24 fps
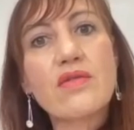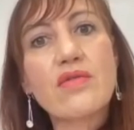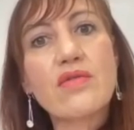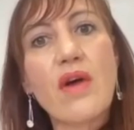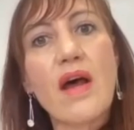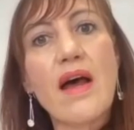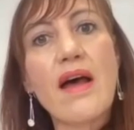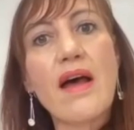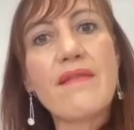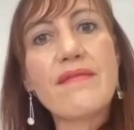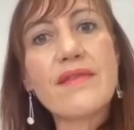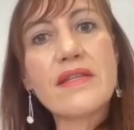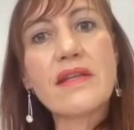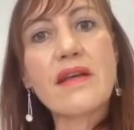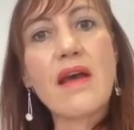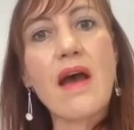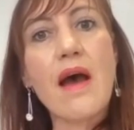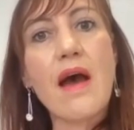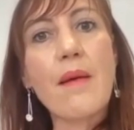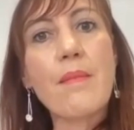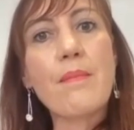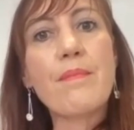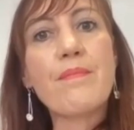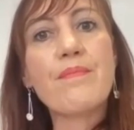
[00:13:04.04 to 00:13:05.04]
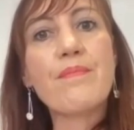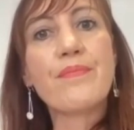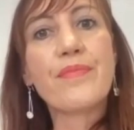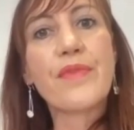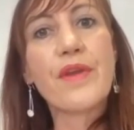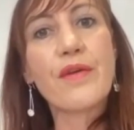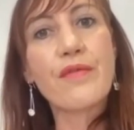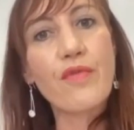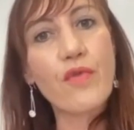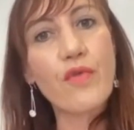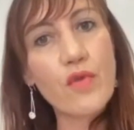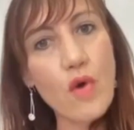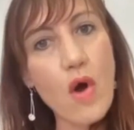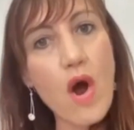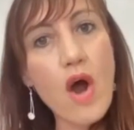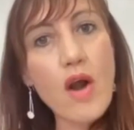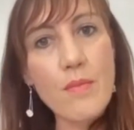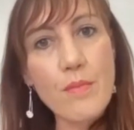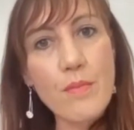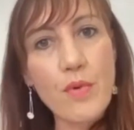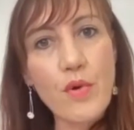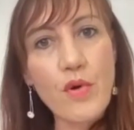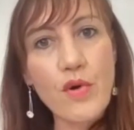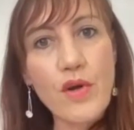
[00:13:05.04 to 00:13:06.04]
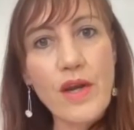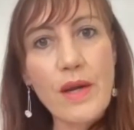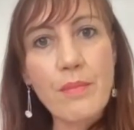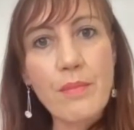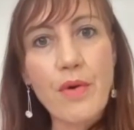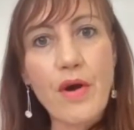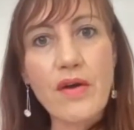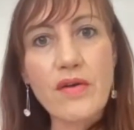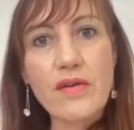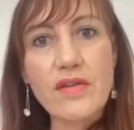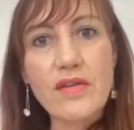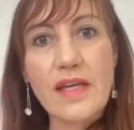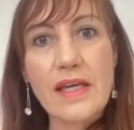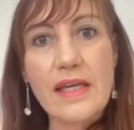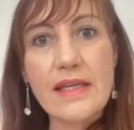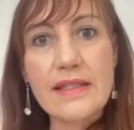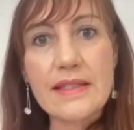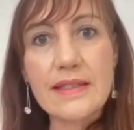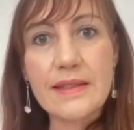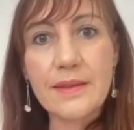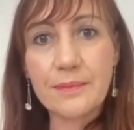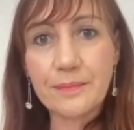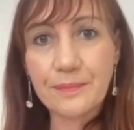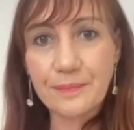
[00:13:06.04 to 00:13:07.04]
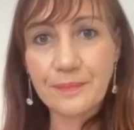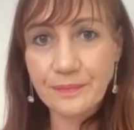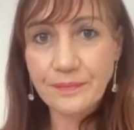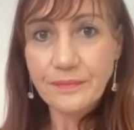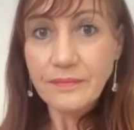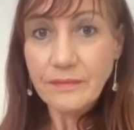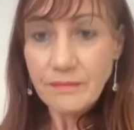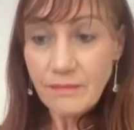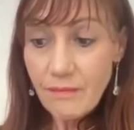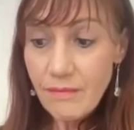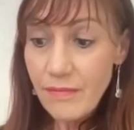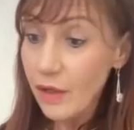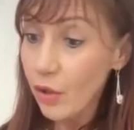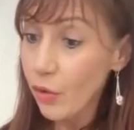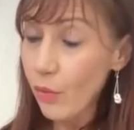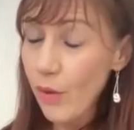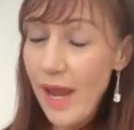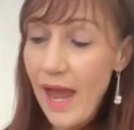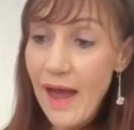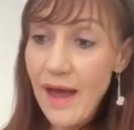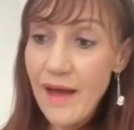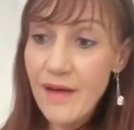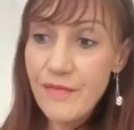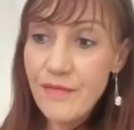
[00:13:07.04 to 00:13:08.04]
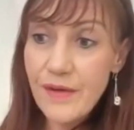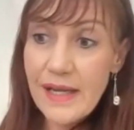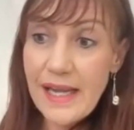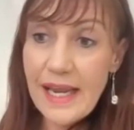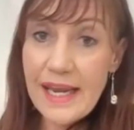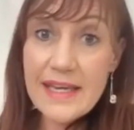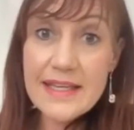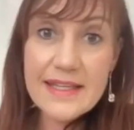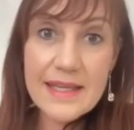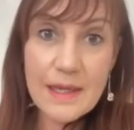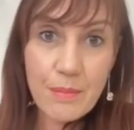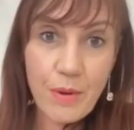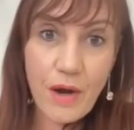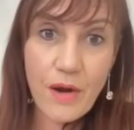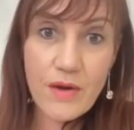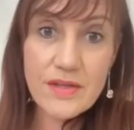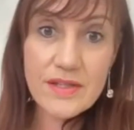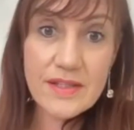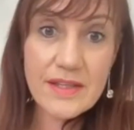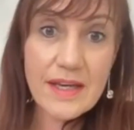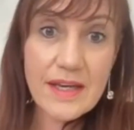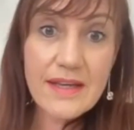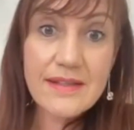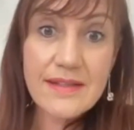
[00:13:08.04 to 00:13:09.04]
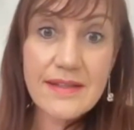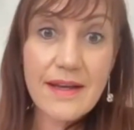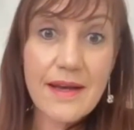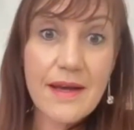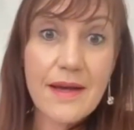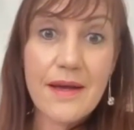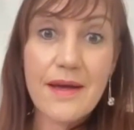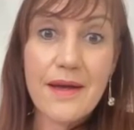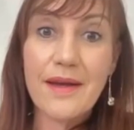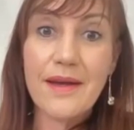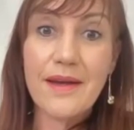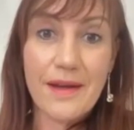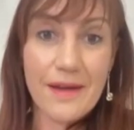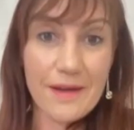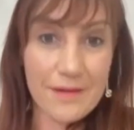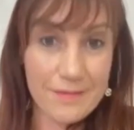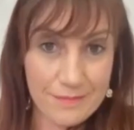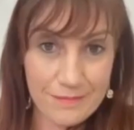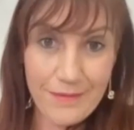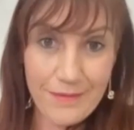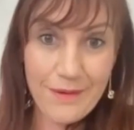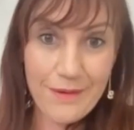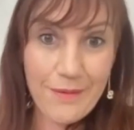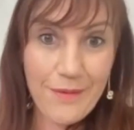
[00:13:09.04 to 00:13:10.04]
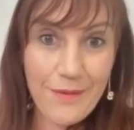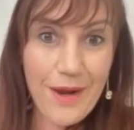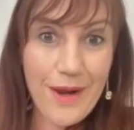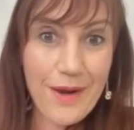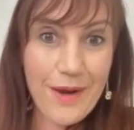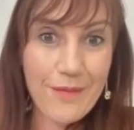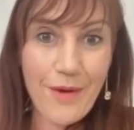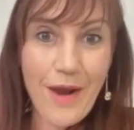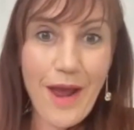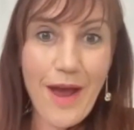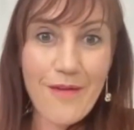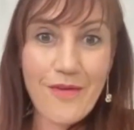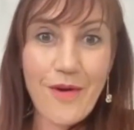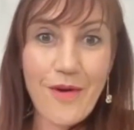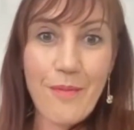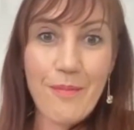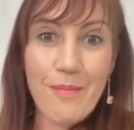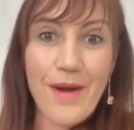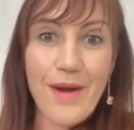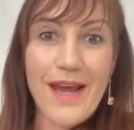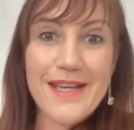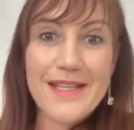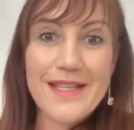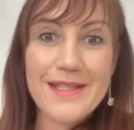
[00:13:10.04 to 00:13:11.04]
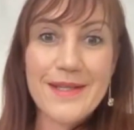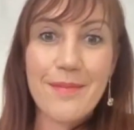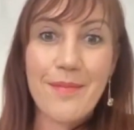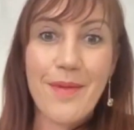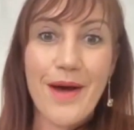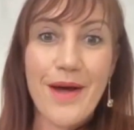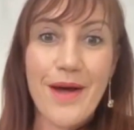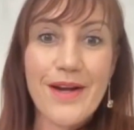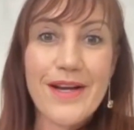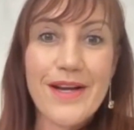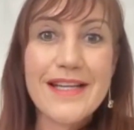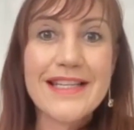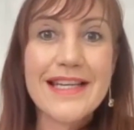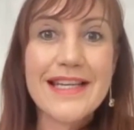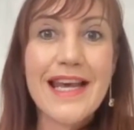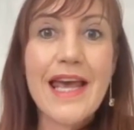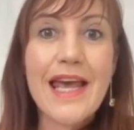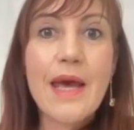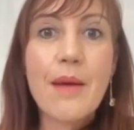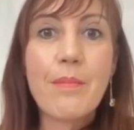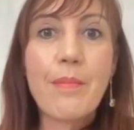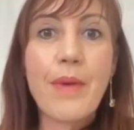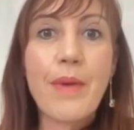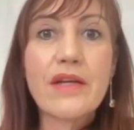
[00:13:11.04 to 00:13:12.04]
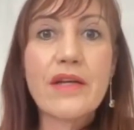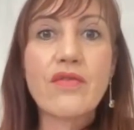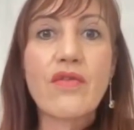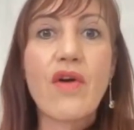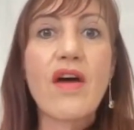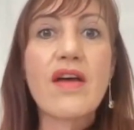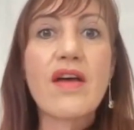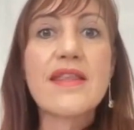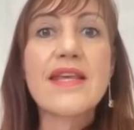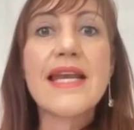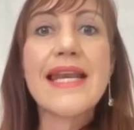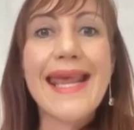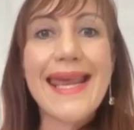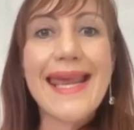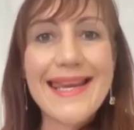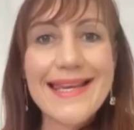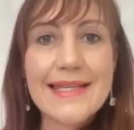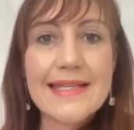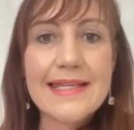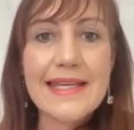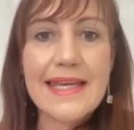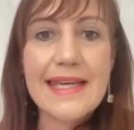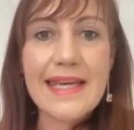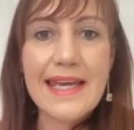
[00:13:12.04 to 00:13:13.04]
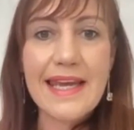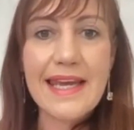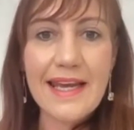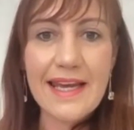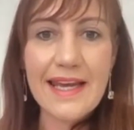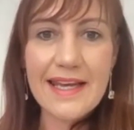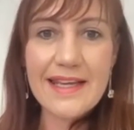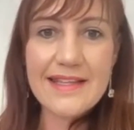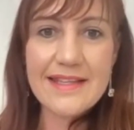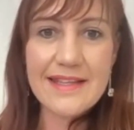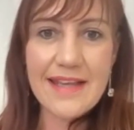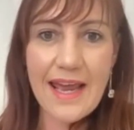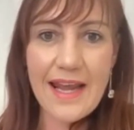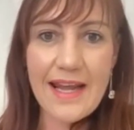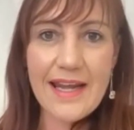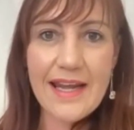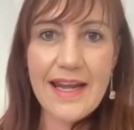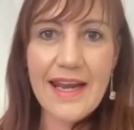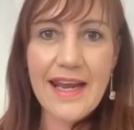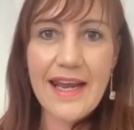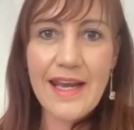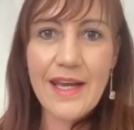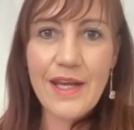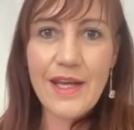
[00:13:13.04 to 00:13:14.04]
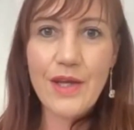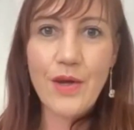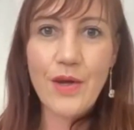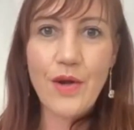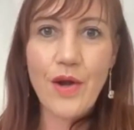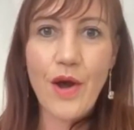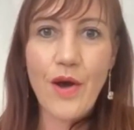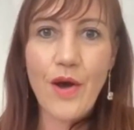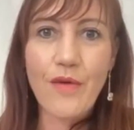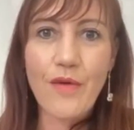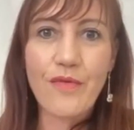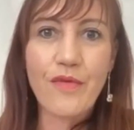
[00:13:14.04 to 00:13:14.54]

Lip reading: that is where the drivers come for the onboarding process. We have a lengthy process. We have complaints about it, but rather lengthy than,